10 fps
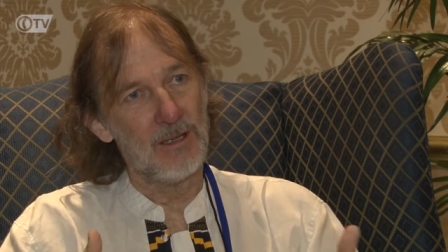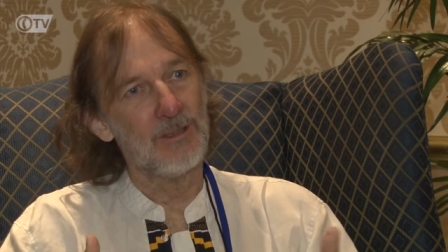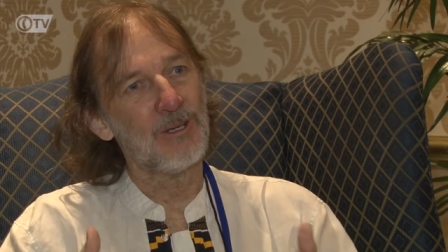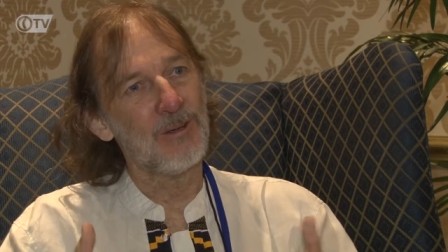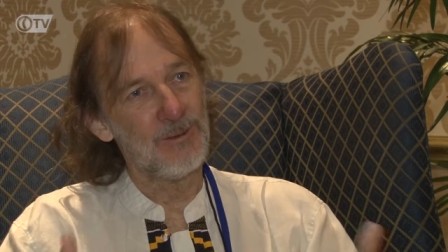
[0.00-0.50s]

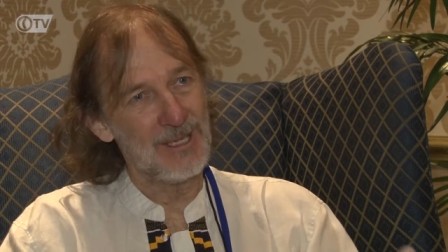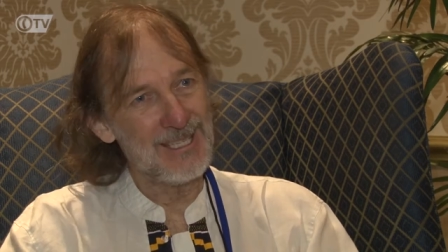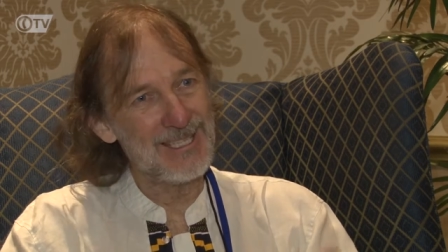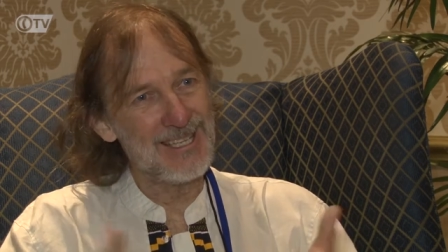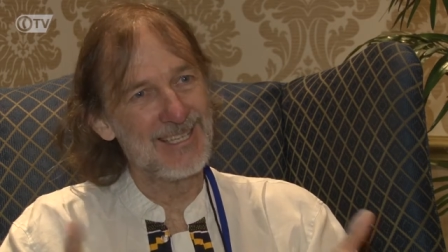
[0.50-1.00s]
you know, there
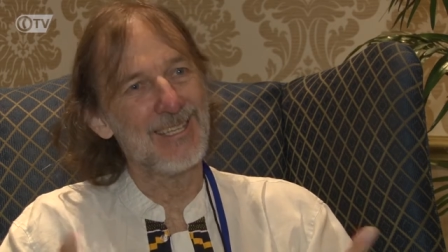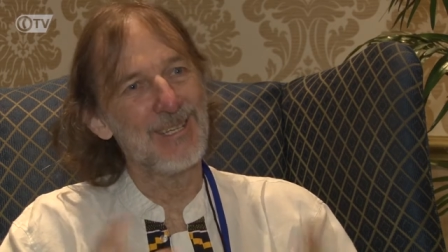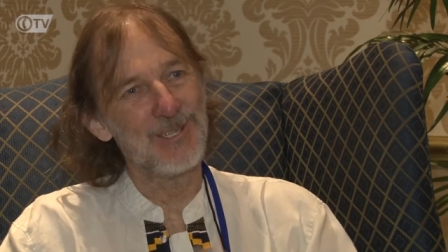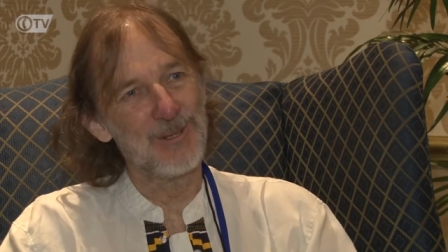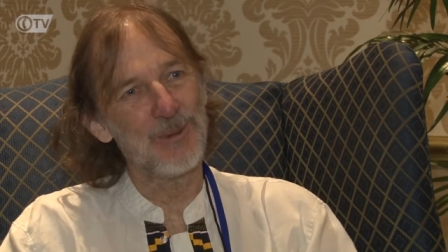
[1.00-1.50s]
is that
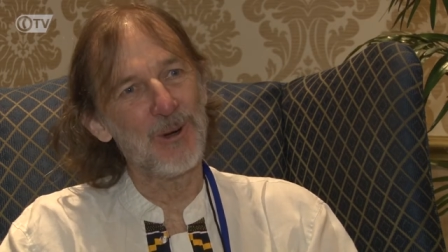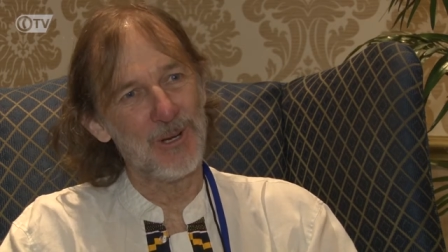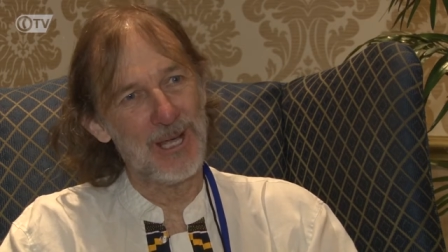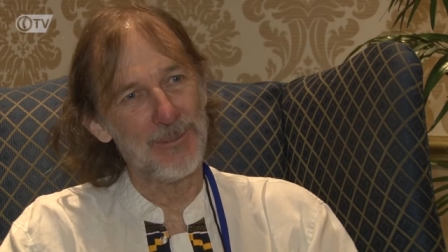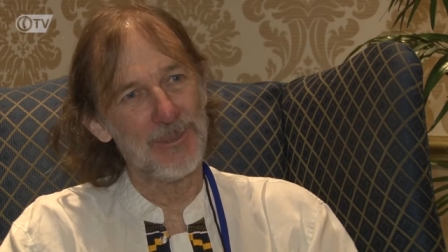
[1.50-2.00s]
leadership
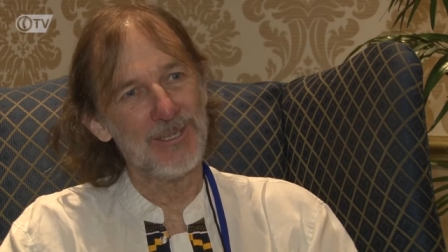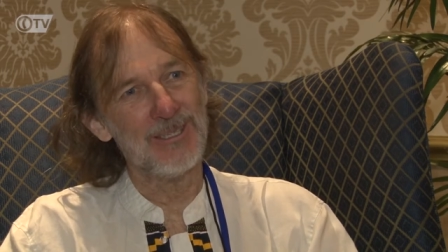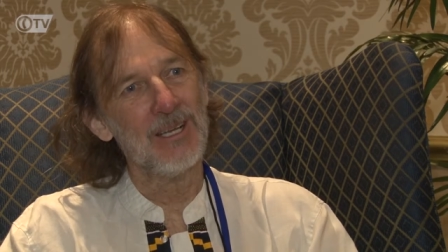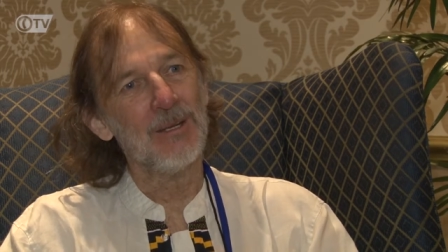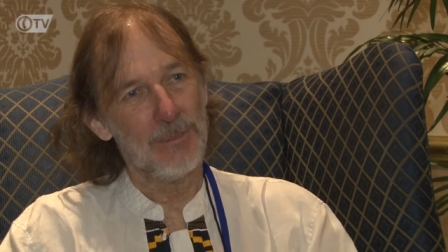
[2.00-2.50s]
role happening,